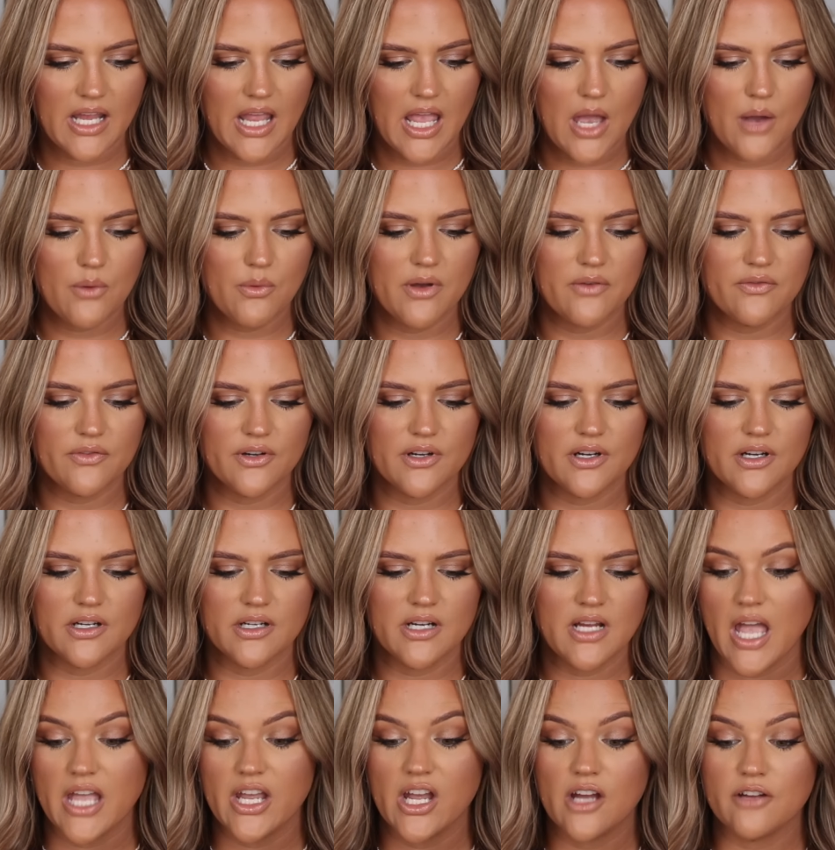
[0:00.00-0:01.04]
However,
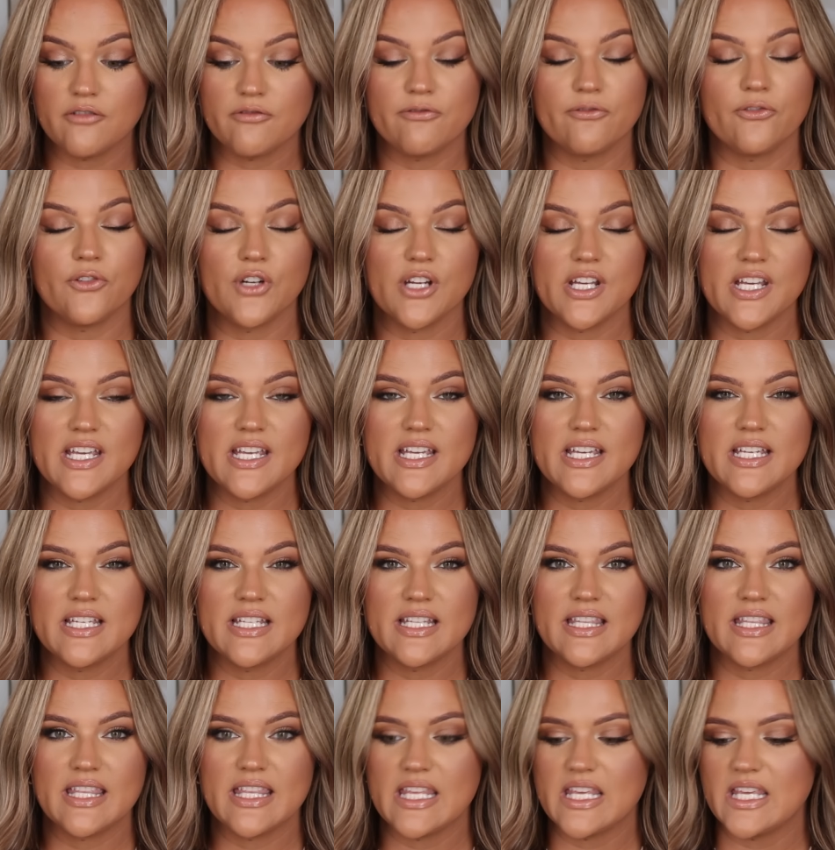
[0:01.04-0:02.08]
I got free
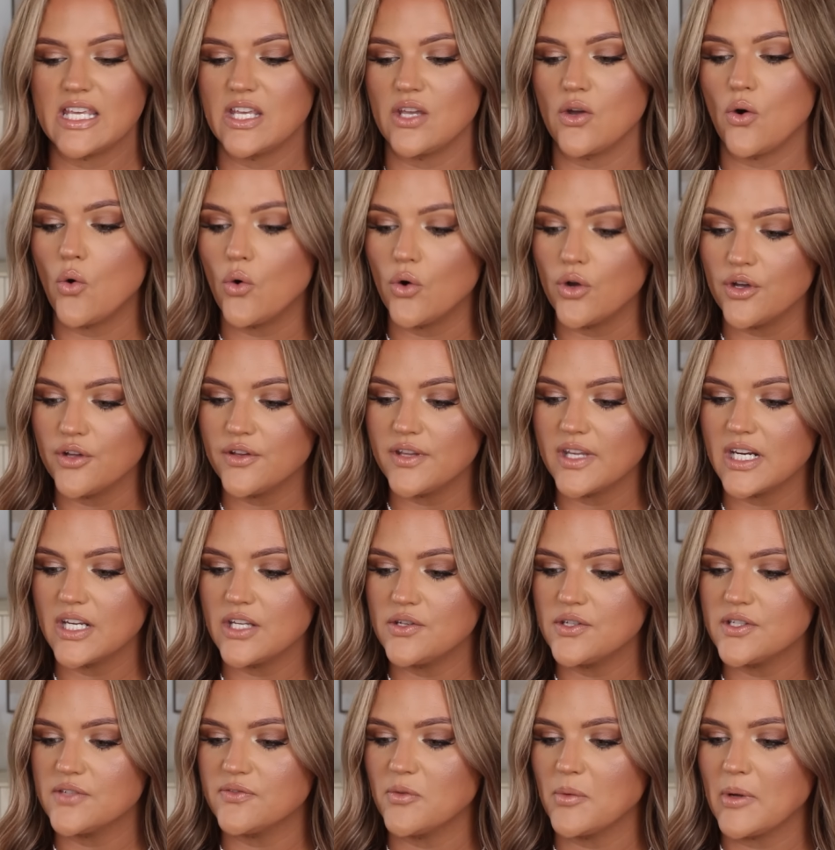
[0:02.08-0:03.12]
the oil that I
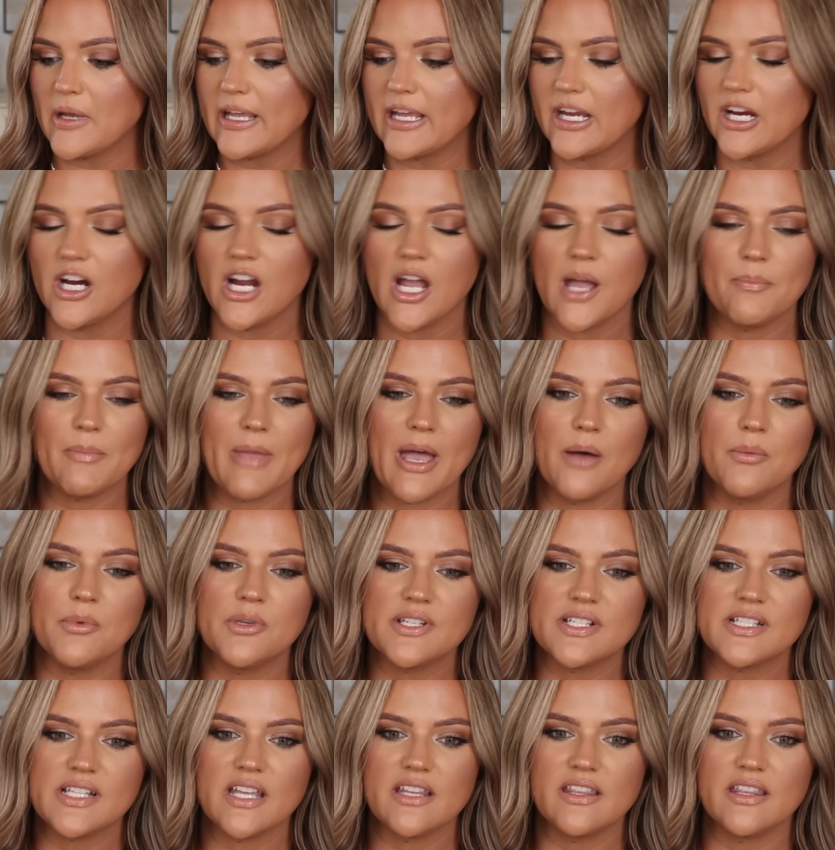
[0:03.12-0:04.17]
use for my hair. I'm
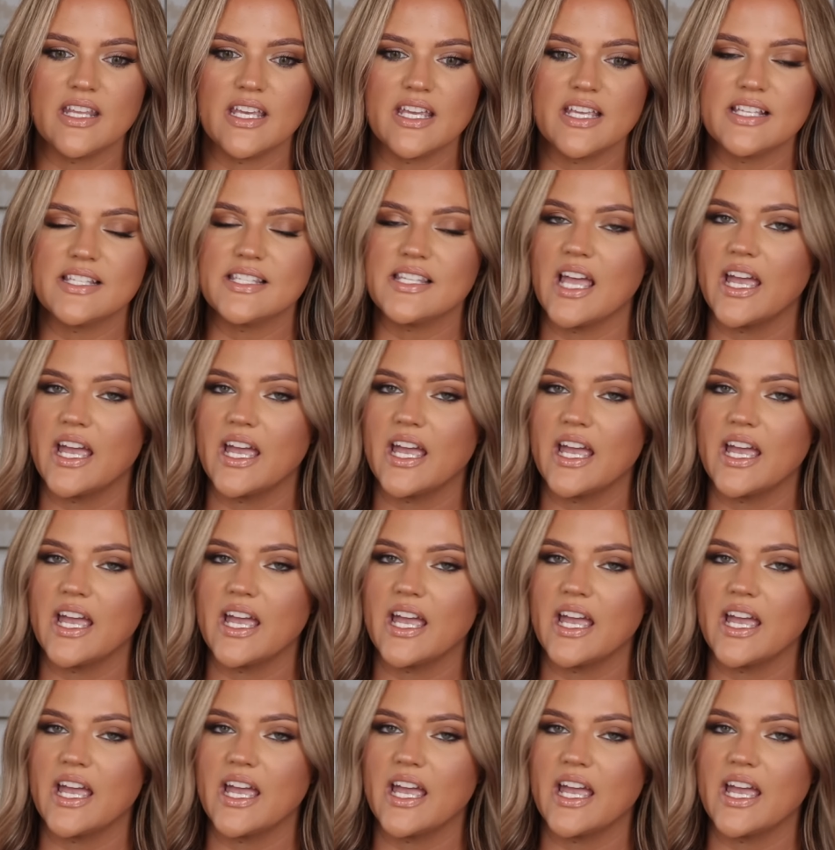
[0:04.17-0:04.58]
almost done this.